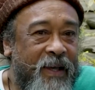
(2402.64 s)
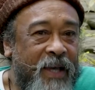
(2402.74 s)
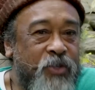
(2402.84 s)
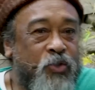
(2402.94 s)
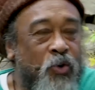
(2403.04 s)

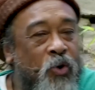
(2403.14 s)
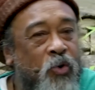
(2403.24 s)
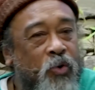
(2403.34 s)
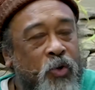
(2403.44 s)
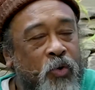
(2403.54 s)
As
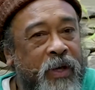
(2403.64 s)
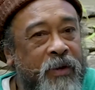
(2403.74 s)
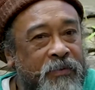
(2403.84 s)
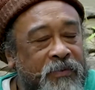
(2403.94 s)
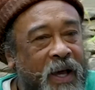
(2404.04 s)
though you
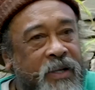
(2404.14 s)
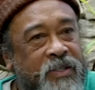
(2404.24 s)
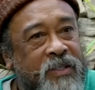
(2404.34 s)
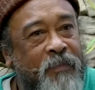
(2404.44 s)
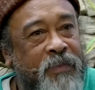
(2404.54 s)
can find
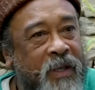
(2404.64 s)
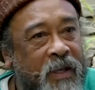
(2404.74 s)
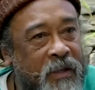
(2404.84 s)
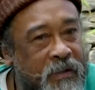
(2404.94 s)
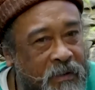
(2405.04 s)

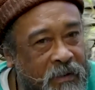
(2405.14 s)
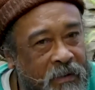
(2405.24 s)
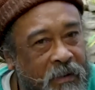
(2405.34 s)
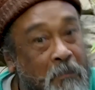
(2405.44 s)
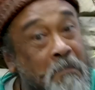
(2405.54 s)
something
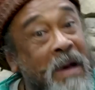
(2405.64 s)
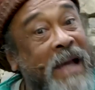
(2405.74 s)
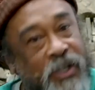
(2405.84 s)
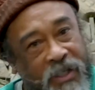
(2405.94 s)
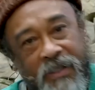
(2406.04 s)
uh,
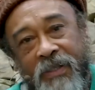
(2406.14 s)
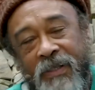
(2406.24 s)
better.